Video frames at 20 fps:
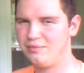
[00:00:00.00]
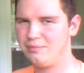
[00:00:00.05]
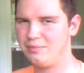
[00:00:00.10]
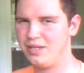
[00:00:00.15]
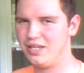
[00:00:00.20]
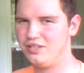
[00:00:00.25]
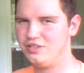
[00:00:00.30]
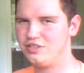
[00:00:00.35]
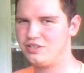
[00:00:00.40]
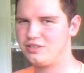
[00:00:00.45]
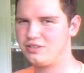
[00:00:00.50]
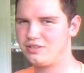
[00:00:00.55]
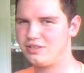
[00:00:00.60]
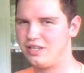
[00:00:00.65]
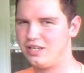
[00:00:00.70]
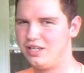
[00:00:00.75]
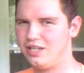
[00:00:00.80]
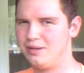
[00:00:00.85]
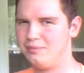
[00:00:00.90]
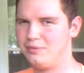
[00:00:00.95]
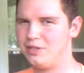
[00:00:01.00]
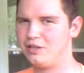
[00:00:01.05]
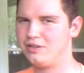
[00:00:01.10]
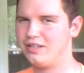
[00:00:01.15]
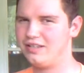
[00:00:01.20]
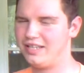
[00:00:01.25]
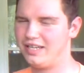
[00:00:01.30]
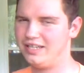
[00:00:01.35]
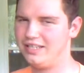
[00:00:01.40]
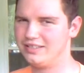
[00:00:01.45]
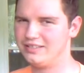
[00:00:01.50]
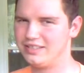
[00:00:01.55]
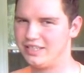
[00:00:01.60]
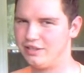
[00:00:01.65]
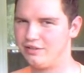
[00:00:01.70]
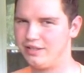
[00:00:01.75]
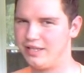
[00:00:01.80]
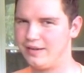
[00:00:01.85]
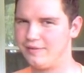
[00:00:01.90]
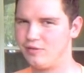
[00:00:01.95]
But just know that is
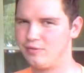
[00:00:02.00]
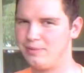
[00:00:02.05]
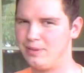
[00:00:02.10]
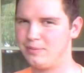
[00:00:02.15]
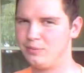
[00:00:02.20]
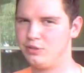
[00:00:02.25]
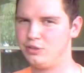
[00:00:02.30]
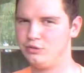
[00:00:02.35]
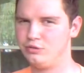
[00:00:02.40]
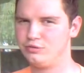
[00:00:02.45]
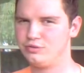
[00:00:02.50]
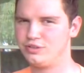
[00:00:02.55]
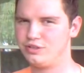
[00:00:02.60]
out there where people do